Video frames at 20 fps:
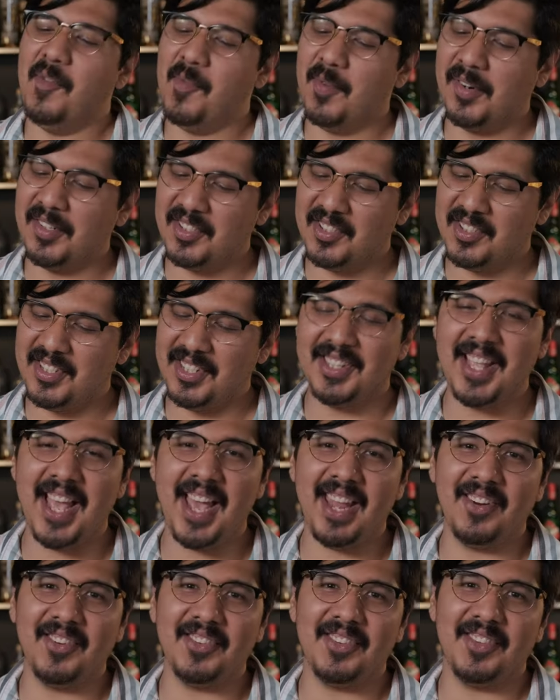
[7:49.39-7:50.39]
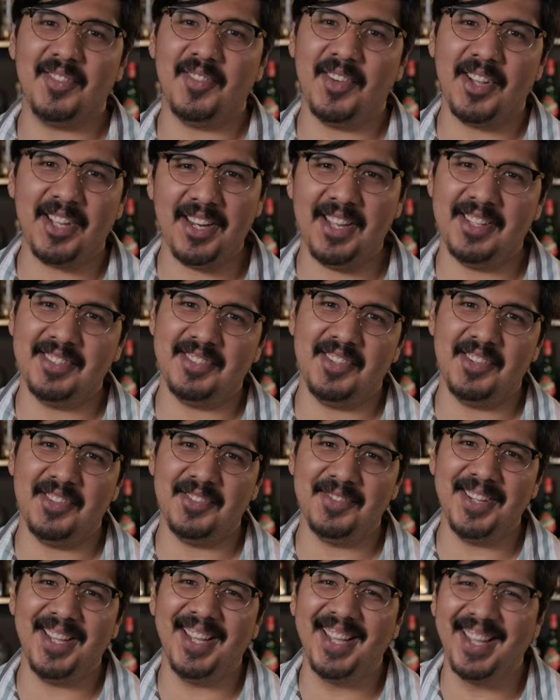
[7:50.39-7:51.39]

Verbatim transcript: We're still at it with this fucking ice cube.